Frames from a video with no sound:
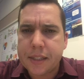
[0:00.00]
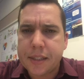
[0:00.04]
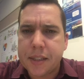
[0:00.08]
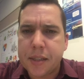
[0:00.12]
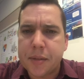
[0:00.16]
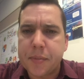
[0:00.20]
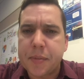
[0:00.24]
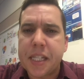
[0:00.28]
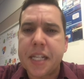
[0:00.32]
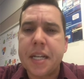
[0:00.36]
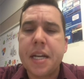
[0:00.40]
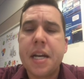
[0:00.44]
this to
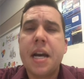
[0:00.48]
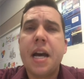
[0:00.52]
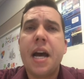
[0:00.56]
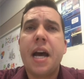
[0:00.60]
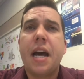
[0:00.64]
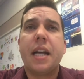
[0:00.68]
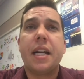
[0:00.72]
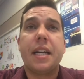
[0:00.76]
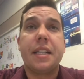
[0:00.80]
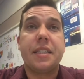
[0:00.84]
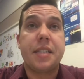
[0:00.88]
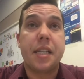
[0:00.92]
me?
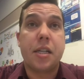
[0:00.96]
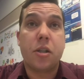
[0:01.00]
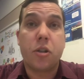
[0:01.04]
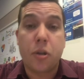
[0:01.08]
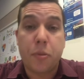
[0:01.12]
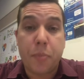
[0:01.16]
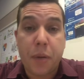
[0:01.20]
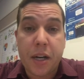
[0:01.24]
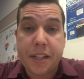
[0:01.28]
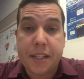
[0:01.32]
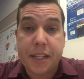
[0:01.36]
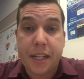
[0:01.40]
And I say, oh,
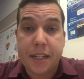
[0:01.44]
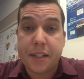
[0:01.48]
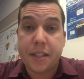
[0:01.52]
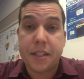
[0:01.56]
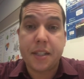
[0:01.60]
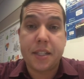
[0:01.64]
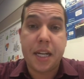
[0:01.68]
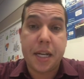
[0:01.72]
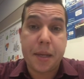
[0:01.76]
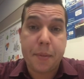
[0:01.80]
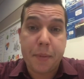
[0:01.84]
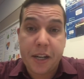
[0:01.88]
by the end of
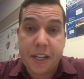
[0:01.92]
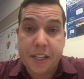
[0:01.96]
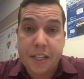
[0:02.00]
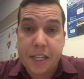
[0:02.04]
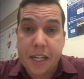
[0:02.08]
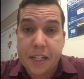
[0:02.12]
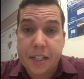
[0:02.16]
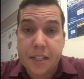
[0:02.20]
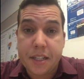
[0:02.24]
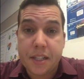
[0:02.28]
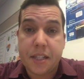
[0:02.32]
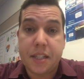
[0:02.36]
the day, by the
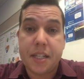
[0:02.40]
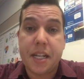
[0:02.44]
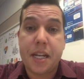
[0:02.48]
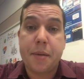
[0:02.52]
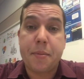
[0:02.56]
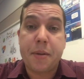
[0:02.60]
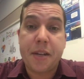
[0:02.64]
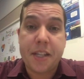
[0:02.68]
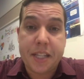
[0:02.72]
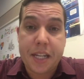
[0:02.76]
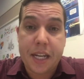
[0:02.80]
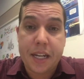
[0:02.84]
end of the day,
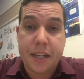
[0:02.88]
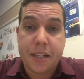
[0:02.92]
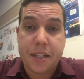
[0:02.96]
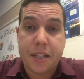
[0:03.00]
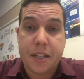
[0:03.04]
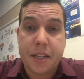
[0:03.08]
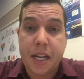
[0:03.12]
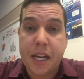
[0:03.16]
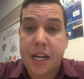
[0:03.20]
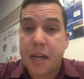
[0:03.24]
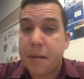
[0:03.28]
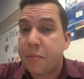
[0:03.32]
by the end of the
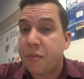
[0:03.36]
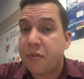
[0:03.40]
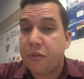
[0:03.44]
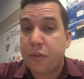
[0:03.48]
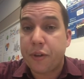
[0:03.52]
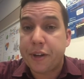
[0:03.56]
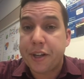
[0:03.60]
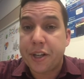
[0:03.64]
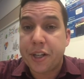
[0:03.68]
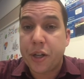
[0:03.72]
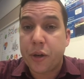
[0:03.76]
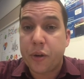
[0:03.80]
day. And
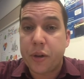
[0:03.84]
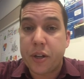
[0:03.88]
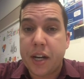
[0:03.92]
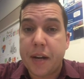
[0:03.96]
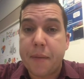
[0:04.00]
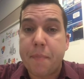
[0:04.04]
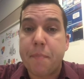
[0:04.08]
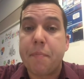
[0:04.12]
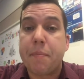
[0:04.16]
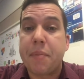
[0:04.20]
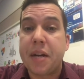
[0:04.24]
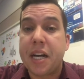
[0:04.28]
before you know it,
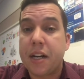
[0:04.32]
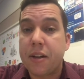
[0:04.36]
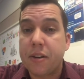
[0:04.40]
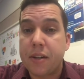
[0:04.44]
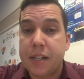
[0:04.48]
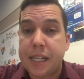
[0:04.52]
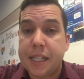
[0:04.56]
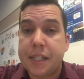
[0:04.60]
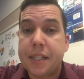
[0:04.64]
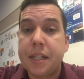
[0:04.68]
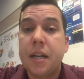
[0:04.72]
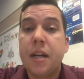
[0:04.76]
I'm
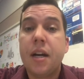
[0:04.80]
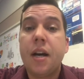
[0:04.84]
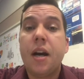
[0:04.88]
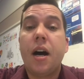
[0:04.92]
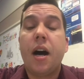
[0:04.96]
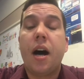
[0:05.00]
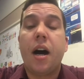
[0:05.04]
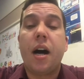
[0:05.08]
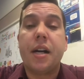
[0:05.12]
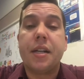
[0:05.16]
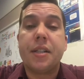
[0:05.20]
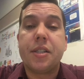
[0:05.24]
buried
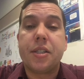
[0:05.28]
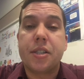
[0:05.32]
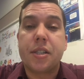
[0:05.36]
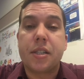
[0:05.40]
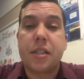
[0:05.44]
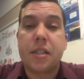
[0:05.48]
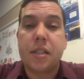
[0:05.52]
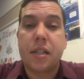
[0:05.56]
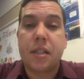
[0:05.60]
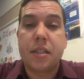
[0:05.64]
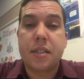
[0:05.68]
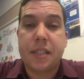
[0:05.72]

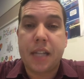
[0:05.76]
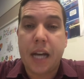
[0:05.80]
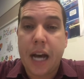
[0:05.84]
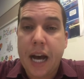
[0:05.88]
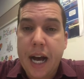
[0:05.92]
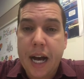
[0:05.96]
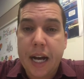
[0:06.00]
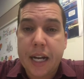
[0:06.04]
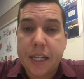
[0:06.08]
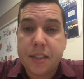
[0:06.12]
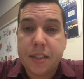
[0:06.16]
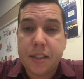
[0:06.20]
under
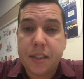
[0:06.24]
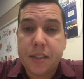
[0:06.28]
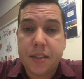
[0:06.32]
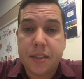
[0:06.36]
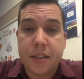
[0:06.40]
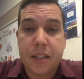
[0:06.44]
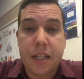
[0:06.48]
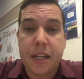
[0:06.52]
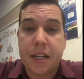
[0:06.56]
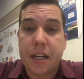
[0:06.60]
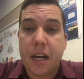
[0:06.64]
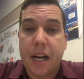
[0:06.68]
tasks
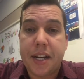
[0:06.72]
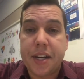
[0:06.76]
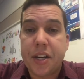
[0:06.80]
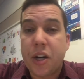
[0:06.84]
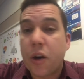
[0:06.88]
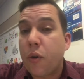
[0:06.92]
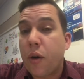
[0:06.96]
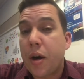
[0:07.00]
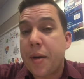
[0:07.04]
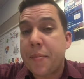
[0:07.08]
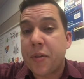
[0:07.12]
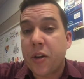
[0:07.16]
that I
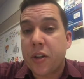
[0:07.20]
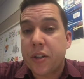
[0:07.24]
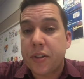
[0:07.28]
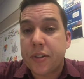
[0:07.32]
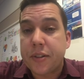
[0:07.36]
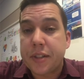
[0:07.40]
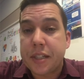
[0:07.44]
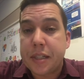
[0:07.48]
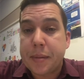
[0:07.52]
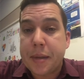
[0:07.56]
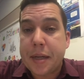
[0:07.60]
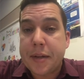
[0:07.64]
know I'm not
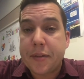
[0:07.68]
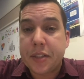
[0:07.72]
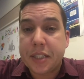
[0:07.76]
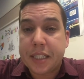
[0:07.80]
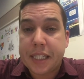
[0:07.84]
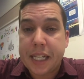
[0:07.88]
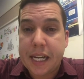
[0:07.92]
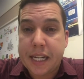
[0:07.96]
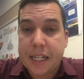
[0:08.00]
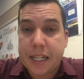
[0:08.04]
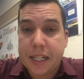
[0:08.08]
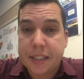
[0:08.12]
going to be able to
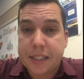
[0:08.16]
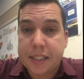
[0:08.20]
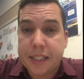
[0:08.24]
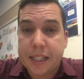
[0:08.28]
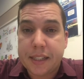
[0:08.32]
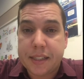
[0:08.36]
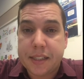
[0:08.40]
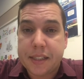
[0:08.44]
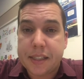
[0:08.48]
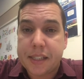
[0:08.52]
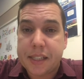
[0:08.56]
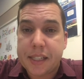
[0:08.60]
get at the
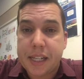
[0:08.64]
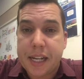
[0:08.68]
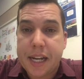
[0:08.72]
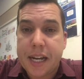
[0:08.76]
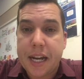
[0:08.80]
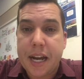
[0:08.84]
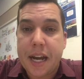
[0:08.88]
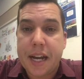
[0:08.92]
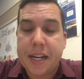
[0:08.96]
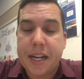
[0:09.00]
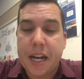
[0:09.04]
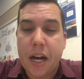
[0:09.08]
end of the day,
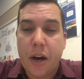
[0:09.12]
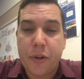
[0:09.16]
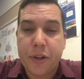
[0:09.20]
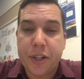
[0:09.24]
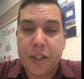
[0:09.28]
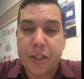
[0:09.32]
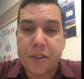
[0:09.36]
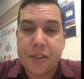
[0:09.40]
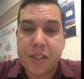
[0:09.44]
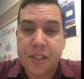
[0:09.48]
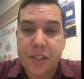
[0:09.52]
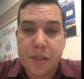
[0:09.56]
and now
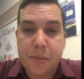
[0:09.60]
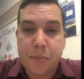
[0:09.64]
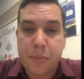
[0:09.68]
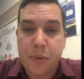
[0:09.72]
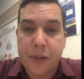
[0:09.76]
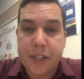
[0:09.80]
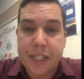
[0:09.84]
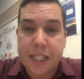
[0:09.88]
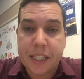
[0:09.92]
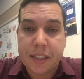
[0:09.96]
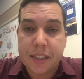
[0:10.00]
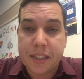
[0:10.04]
you're
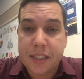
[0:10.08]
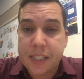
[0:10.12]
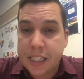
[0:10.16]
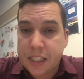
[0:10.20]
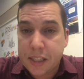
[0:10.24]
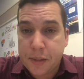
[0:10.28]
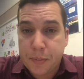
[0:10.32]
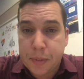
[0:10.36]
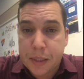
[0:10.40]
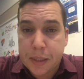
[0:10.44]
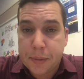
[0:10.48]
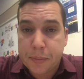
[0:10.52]
disappointing
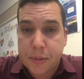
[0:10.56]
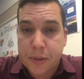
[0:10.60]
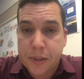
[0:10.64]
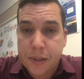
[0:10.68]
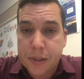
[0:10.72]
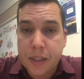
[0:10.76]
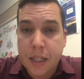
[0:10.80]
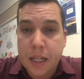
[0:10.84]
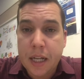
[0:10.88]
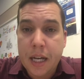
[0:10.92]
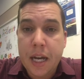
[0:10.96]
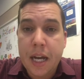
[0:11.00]
6 people,